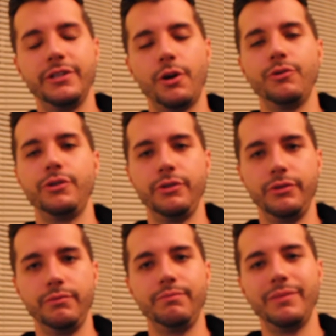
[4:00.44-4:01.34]
don't
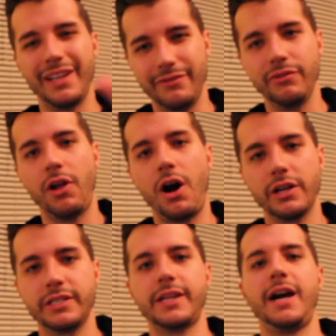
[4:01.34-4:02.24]
do like
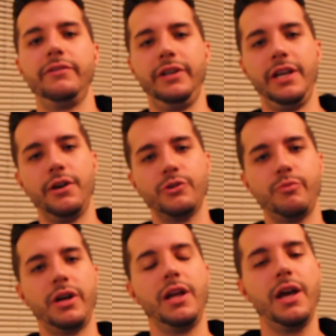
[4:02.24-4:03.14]
vlog style videos,
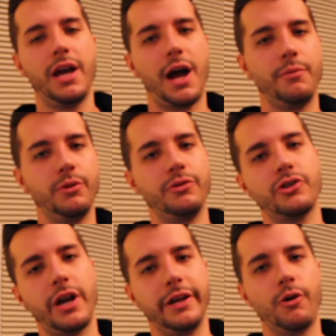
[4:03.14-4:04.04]
but I'm gonna
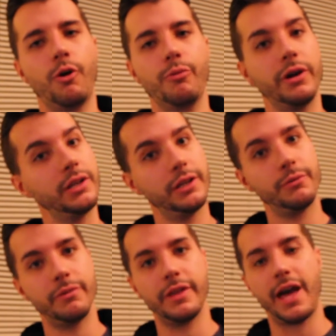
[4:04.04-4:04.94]
try to incorporate a
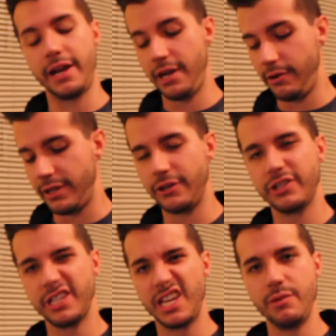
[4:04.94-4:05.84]
little bit of that here and there
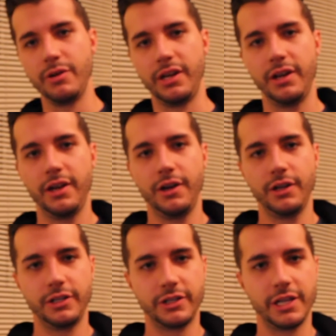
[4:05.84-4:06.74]
just to keep it
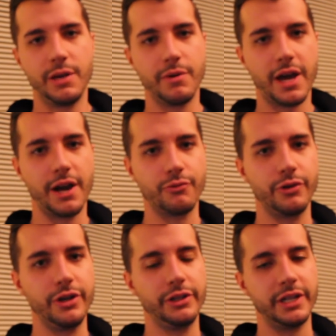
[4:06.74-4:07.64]
kind of
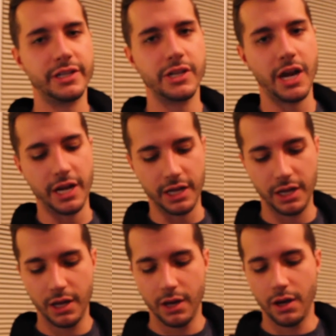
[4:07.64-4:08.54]
real and exciting.
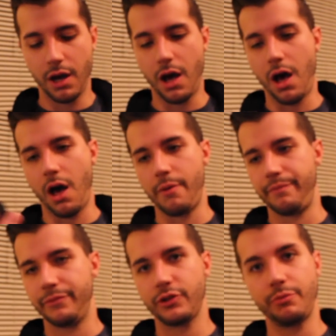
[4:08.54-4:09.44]

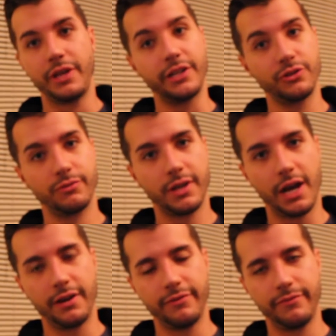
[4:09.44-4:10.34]
So that's
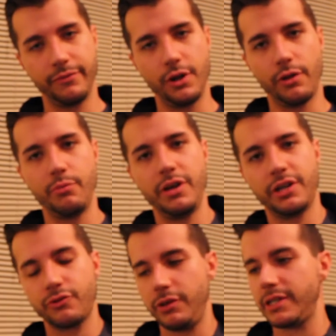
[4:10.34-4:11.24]
kind of, you know, the
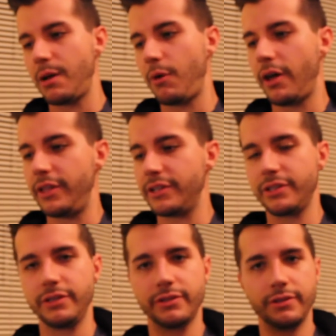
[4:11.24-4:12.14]
biggest reason I bought
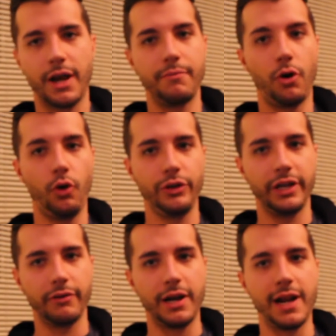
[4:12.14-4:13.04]
this is I'm
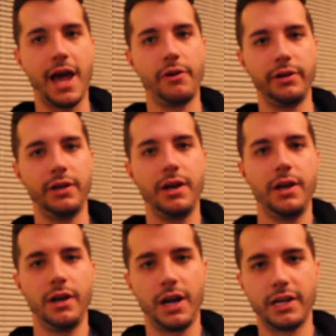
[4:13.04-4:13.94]
holding it right now and
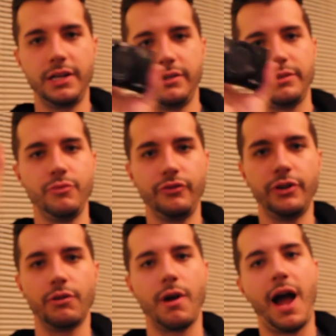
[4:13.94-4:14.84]
I can easily move
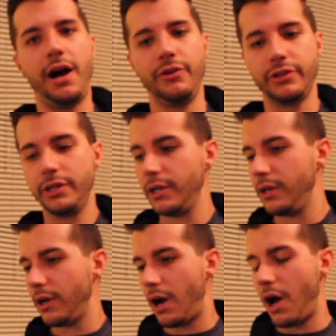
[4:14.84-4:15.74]
it around.
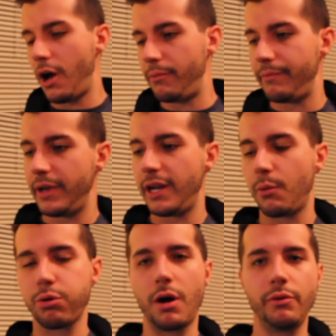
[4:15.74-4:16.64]
And
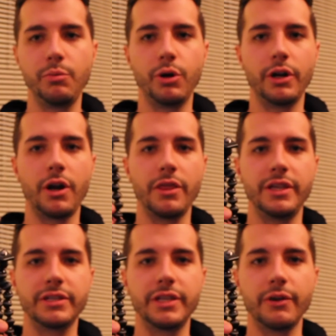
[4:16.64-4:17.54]
I'll probably put it on
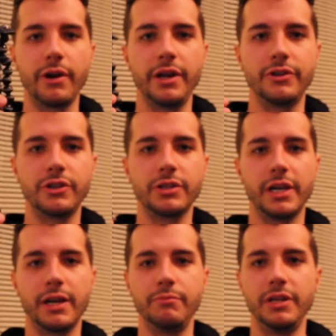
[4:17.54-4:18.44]
this thing right here, just
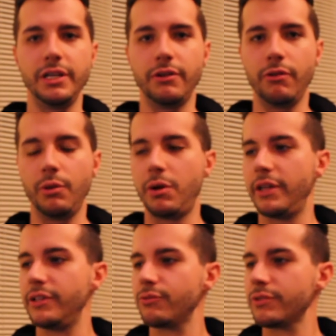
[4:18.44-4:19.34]
like a mini
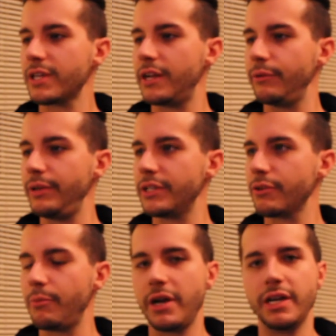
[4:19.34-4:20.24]
GorillaPod. This one's kind of weak,
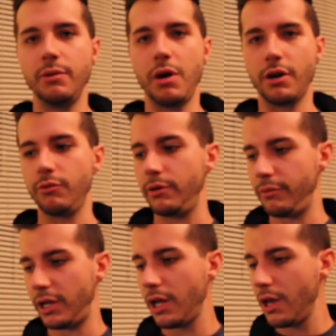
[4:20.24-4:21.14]
so I might get a better one,
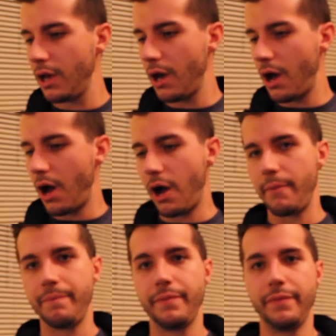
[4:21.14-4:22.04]
but
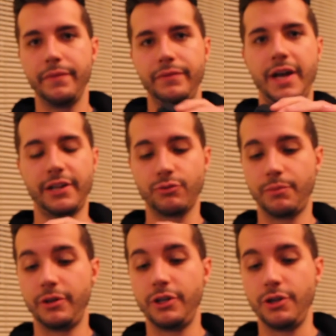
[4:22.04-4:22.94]
that's what
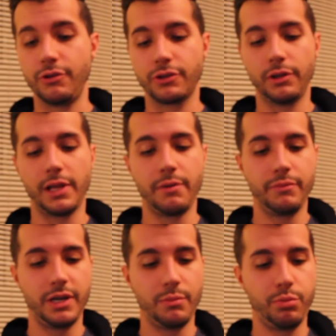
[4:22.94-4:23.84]
I'm gonna do. So let
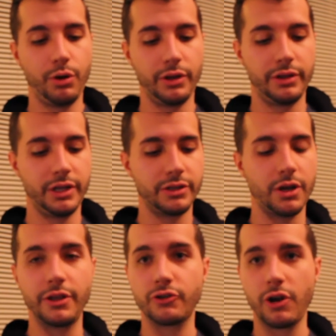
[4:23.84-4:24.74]
me put this
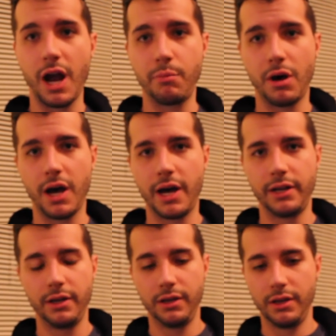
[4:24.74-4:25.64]
on the
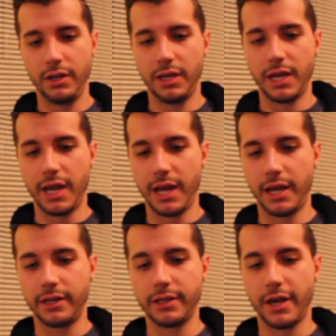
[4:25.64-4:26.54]
tripod
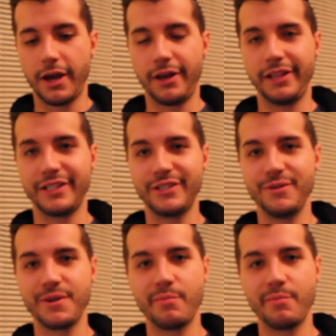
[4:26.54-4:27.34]
and let's do a